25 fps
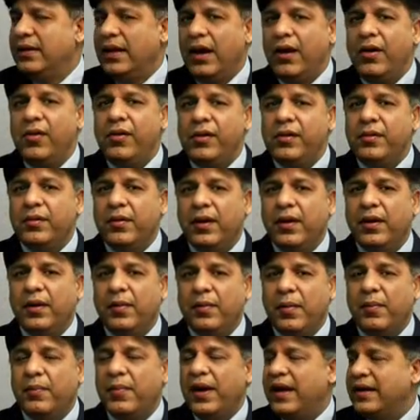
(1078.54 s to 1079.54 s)
Nair,
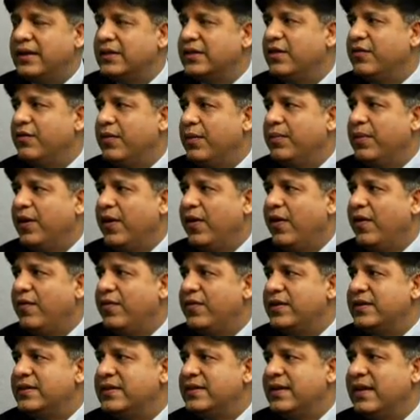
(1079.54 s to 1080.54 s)
a manager from my
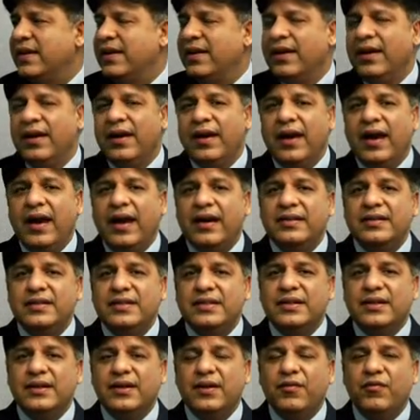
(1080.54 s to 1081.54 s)
office.
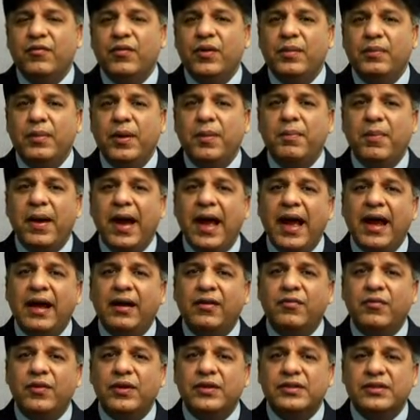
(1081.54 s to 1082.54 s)
And we'll be
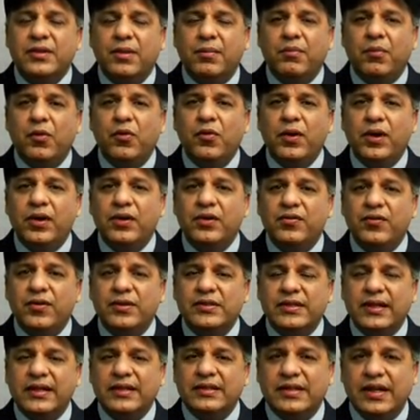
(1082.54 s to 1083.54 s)
back with some more
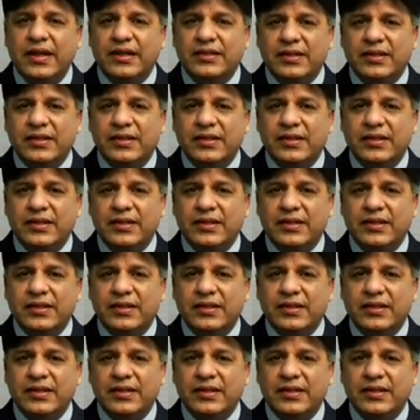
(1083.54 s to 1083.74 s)
interesting